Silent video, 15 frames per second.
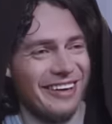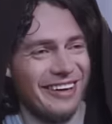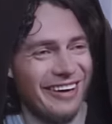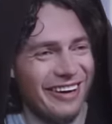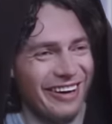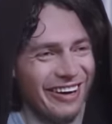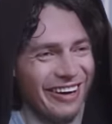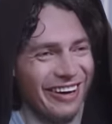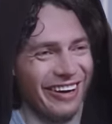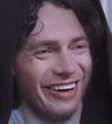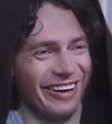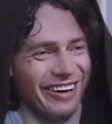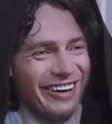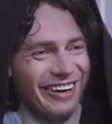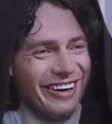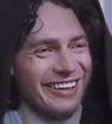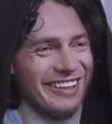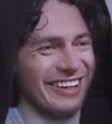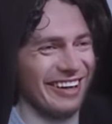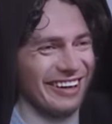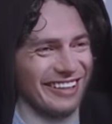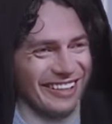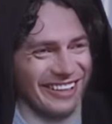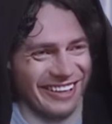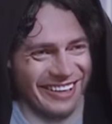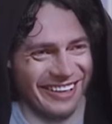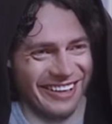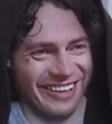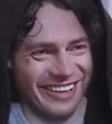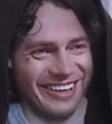Oh, now you're
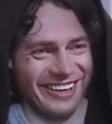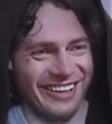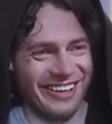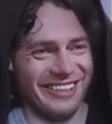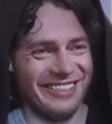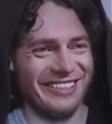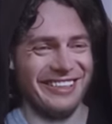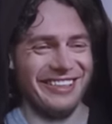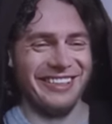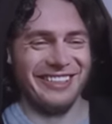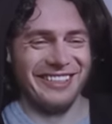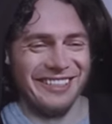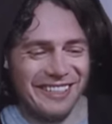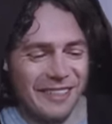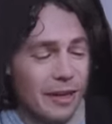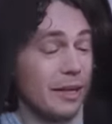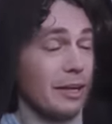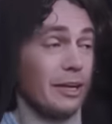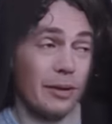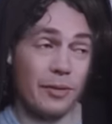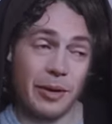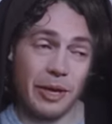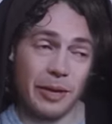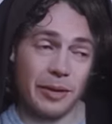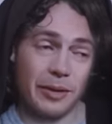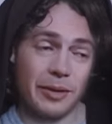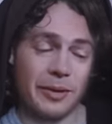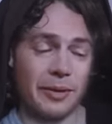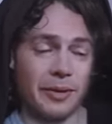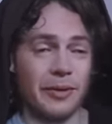gonna get it. Not that I want you
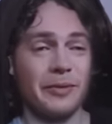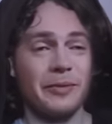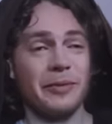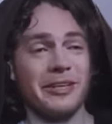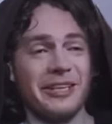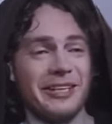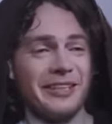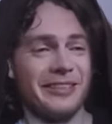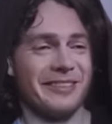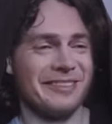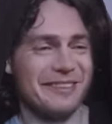to, but...